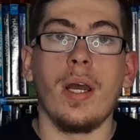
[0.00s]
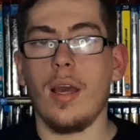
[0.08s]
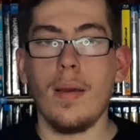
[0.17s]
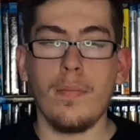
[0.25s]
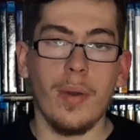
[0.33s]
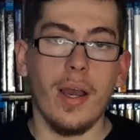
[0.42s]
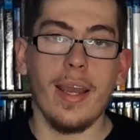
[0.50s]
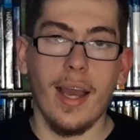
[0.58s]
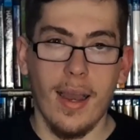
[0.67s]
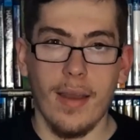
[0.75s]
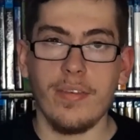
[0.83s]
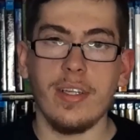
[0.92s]
And by
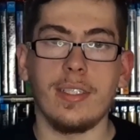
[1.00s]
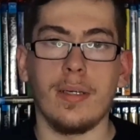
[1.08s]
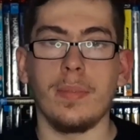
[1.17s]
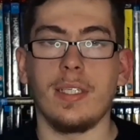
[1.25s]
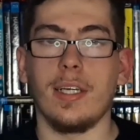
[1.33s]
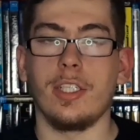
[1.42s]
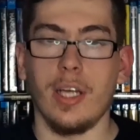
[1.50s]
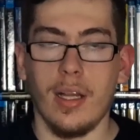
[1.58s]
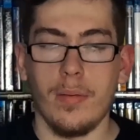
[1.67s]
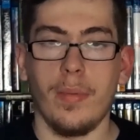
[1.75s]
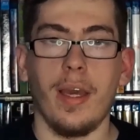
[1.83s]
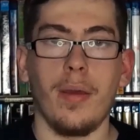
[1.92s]
having Timothée
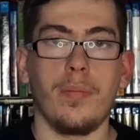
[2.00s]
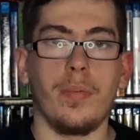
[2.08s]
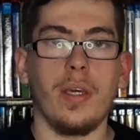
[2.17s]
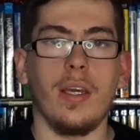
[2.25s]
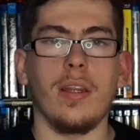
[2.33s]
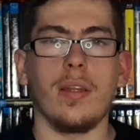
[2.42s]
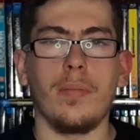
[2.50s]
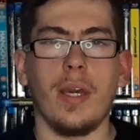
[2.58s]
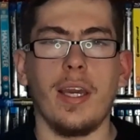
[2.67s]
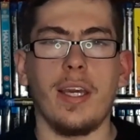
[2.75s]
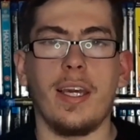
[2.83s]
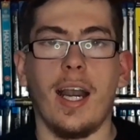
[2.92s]
Chalamet being the
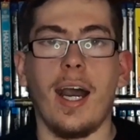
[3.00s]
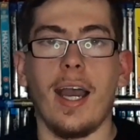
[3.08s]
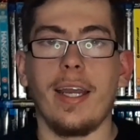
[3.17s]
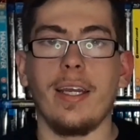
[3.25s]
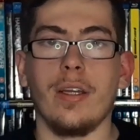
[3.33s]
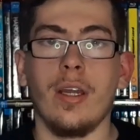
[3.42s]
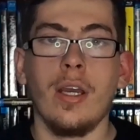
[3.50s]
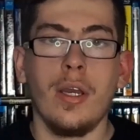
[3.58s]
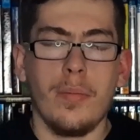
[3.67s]
main guy and